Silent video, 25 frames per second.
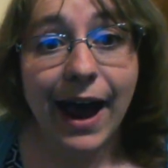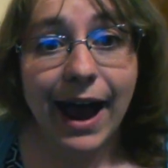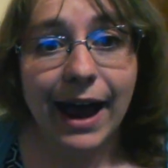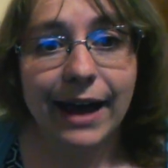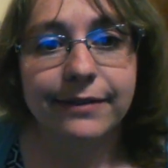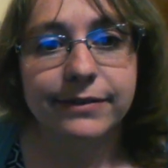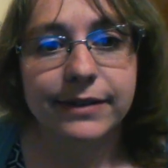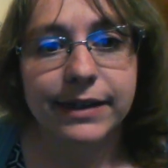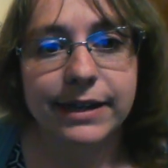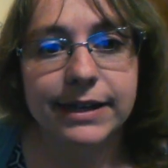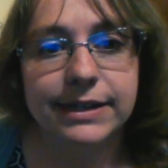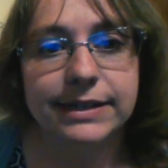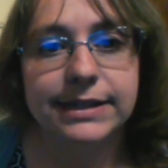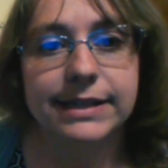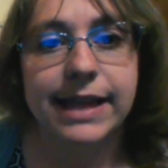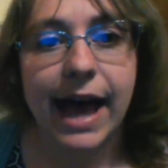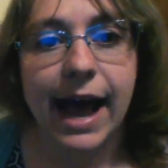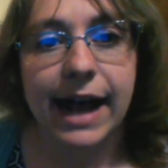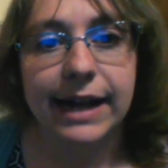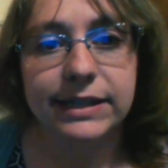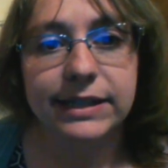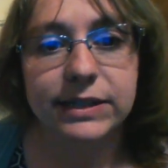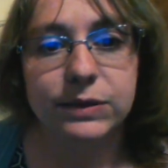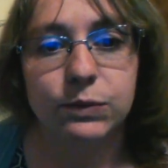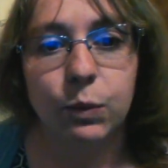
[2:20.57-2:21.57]
5 because
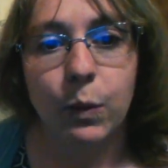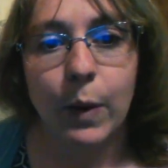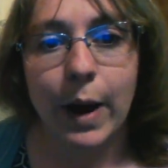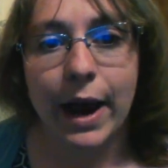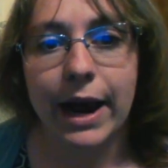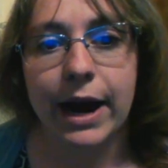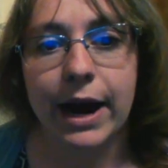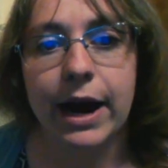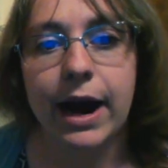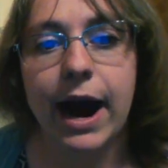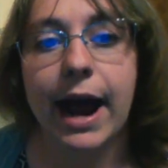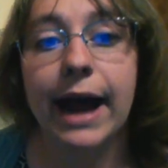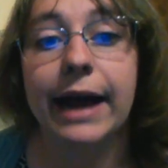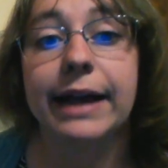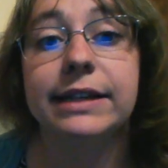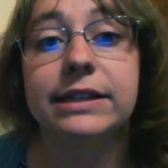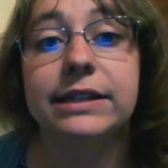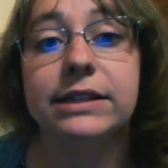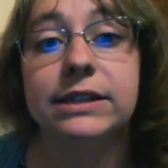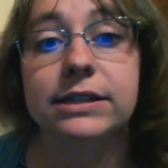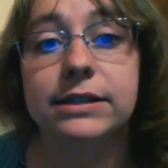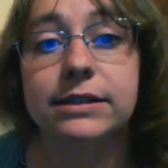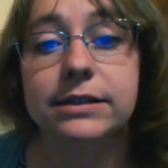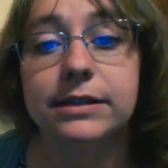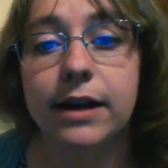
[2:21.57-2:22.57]
that's where I
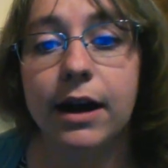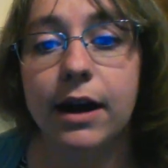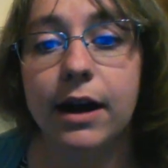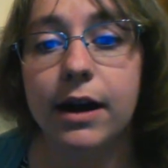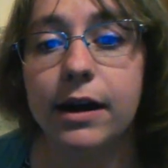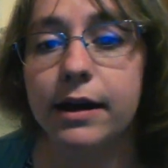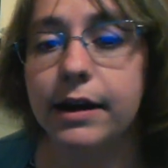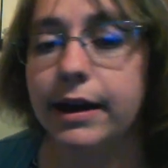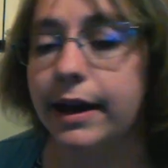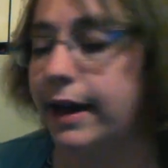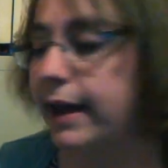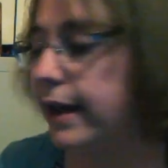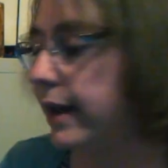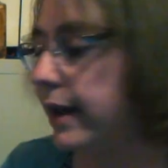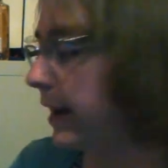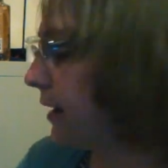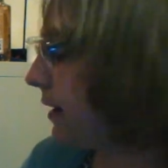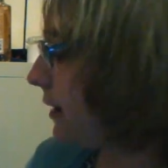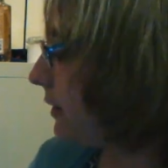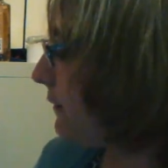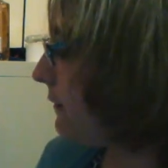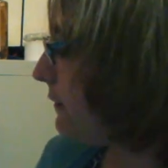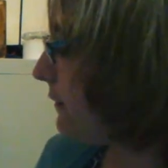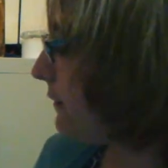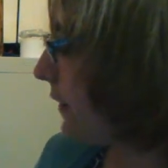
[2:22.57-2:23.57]

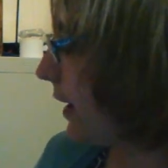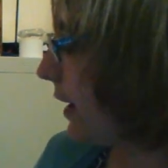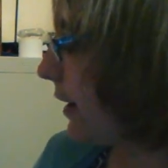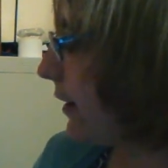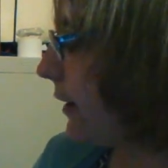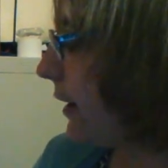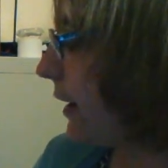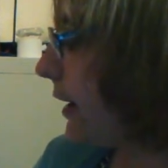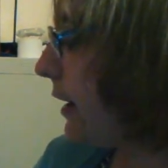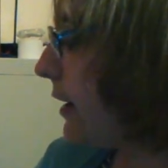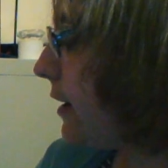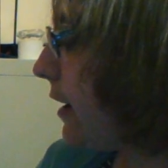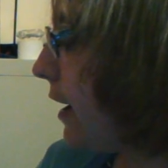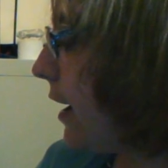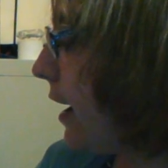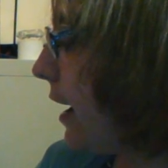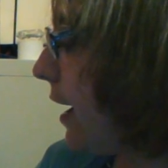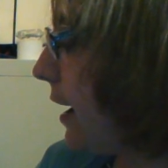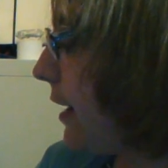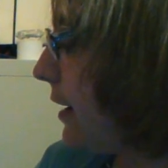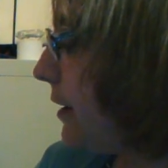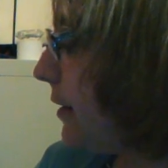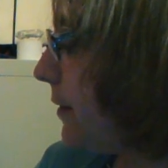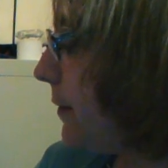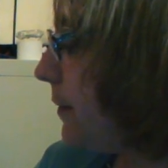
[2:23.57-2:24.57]
started. Very
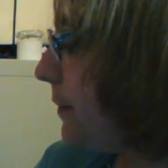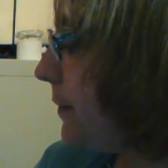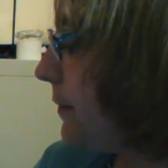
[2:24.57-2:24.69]
good.